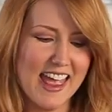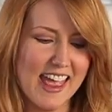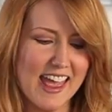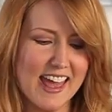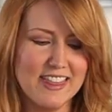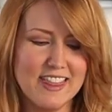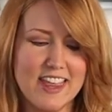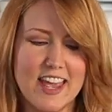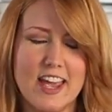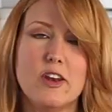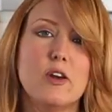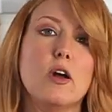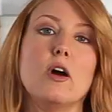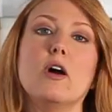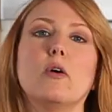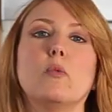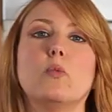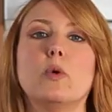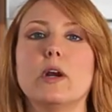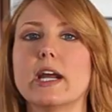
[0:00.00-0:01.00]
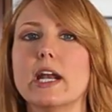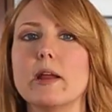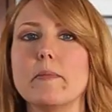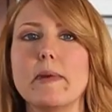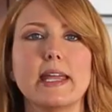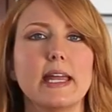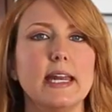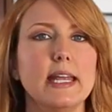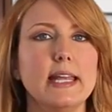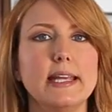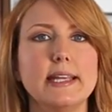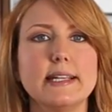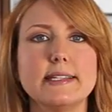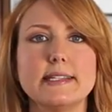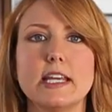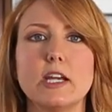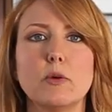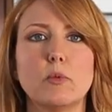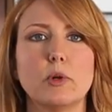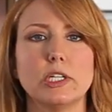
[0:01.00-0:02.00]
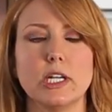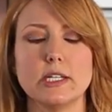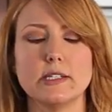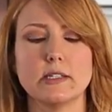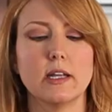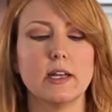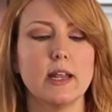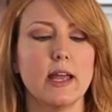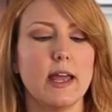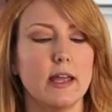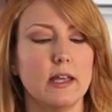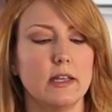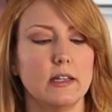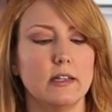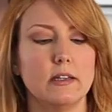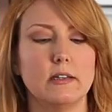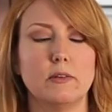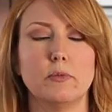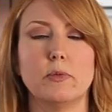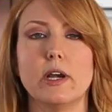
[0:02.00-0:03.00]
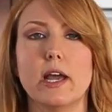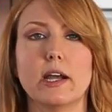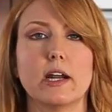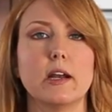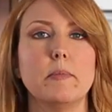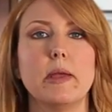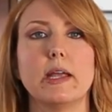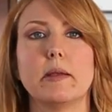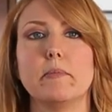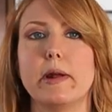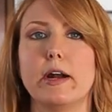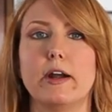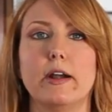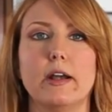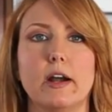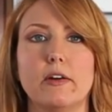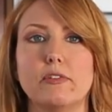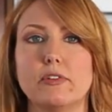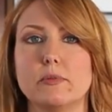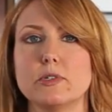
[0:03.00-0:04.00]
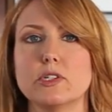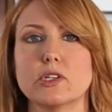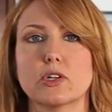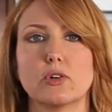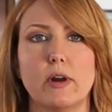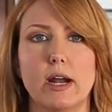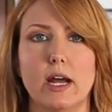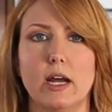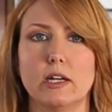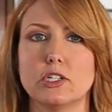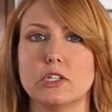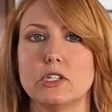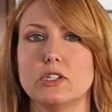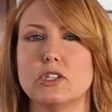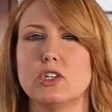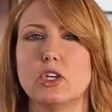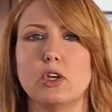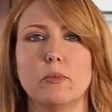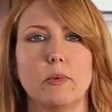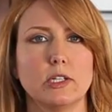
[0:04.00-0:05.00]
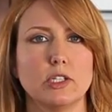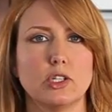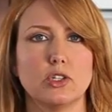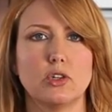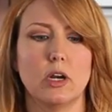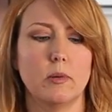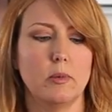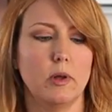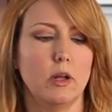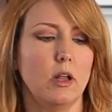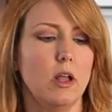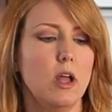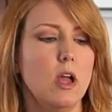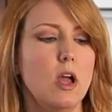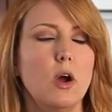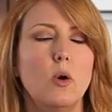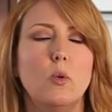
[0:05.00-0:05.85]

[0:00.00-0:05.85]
and then we're gonna make it easy. We're just gonna, we're not gonna make marinara from scratch. It's too much trouble.